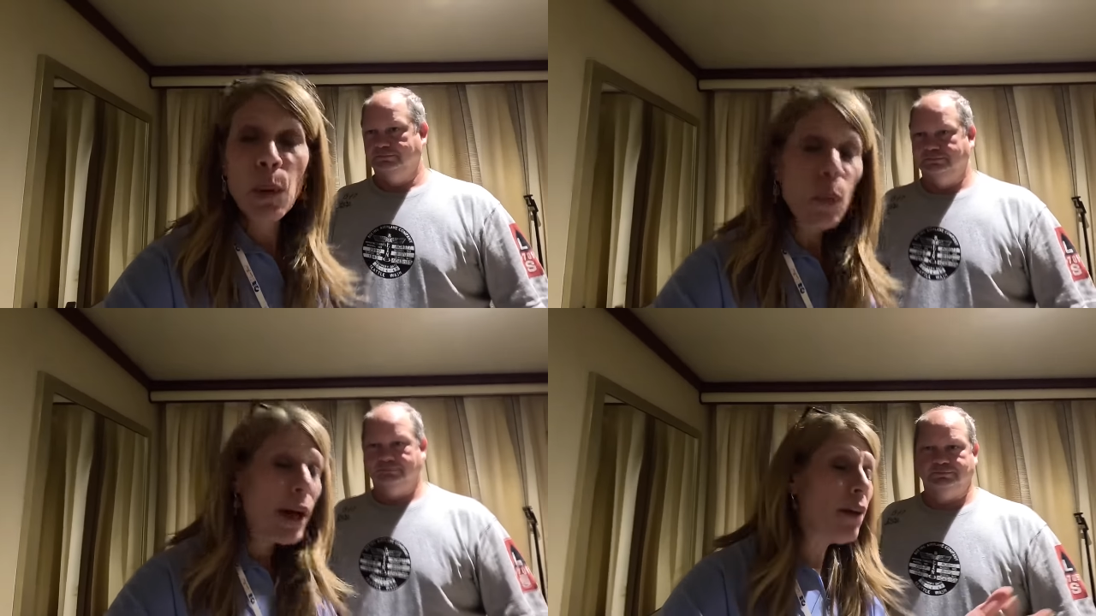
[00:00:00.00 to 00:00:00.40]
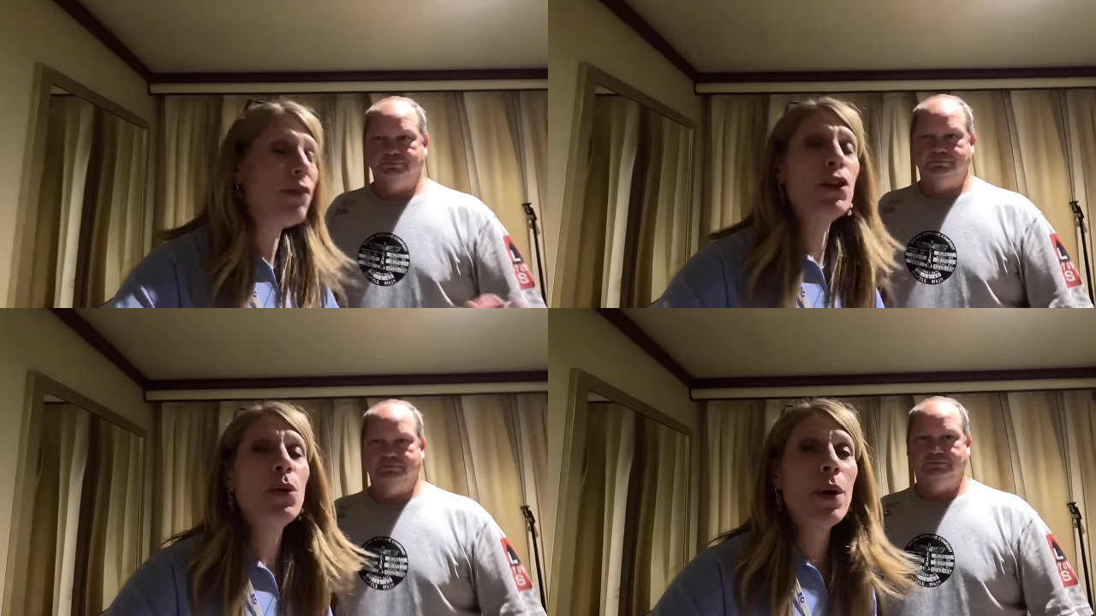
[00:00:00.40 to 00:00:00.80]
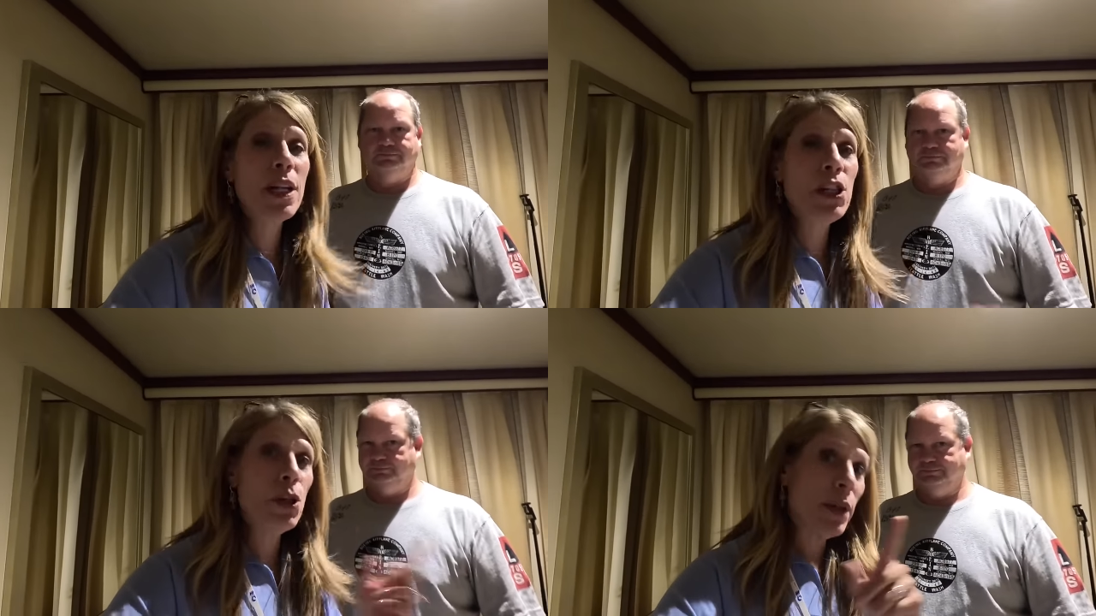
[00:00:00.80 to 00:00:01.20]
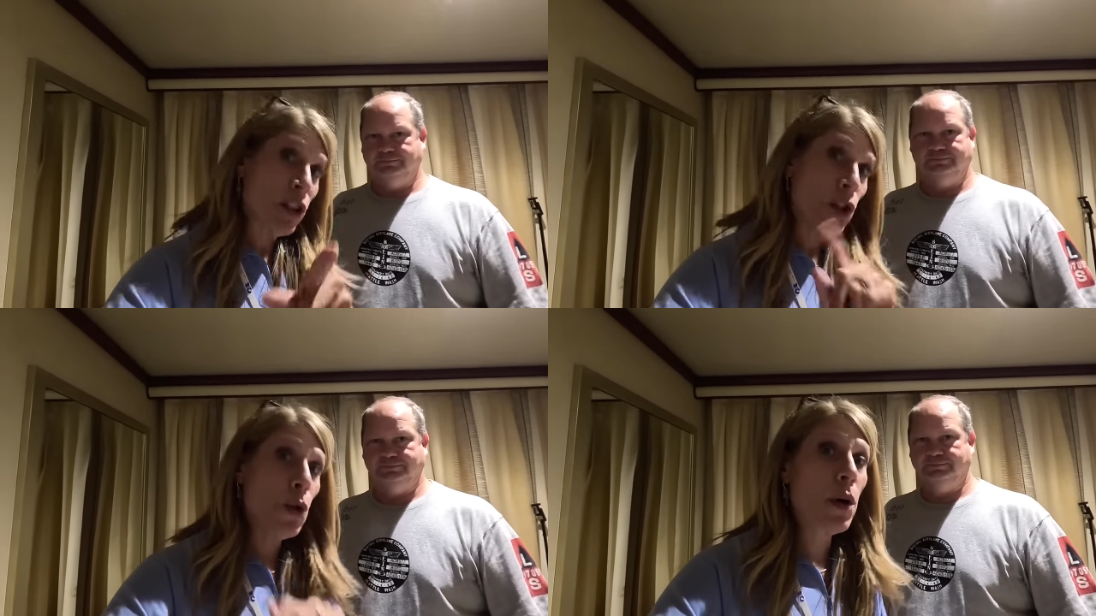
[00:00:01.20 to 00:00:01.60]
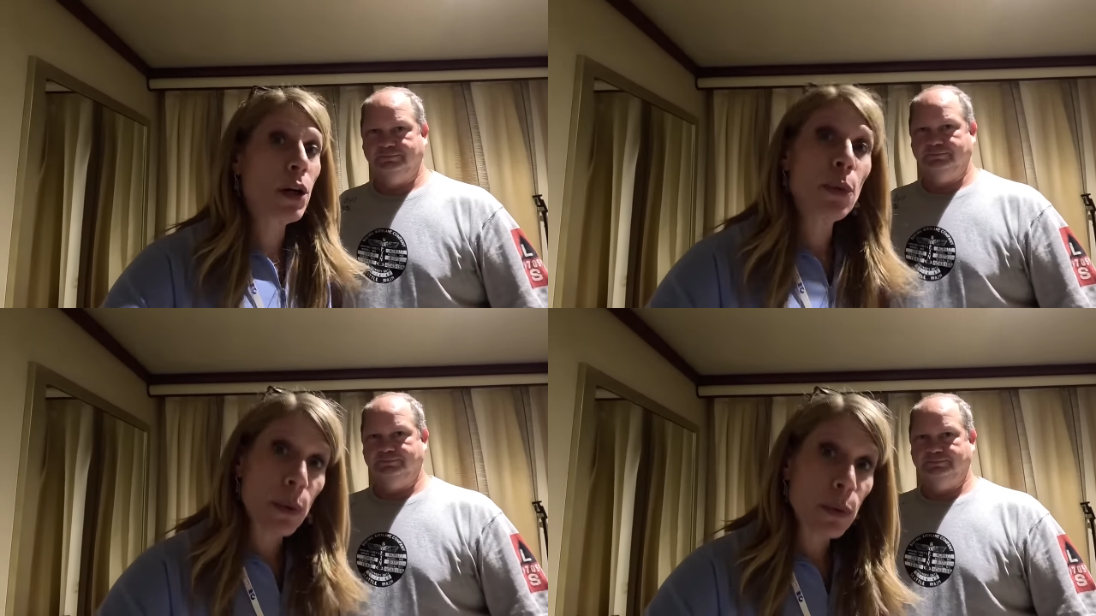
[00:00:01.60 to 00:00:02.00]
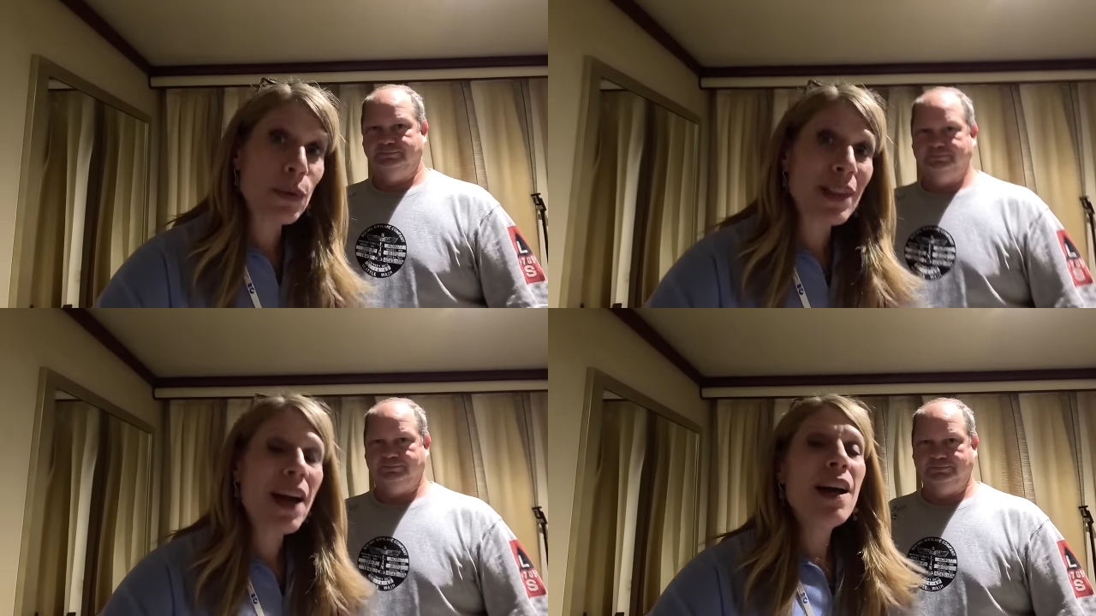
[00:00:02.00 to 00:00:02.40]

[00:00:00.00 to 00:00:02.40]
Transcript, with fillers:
Speaker 1: Whatever you want to do, it's your cruise.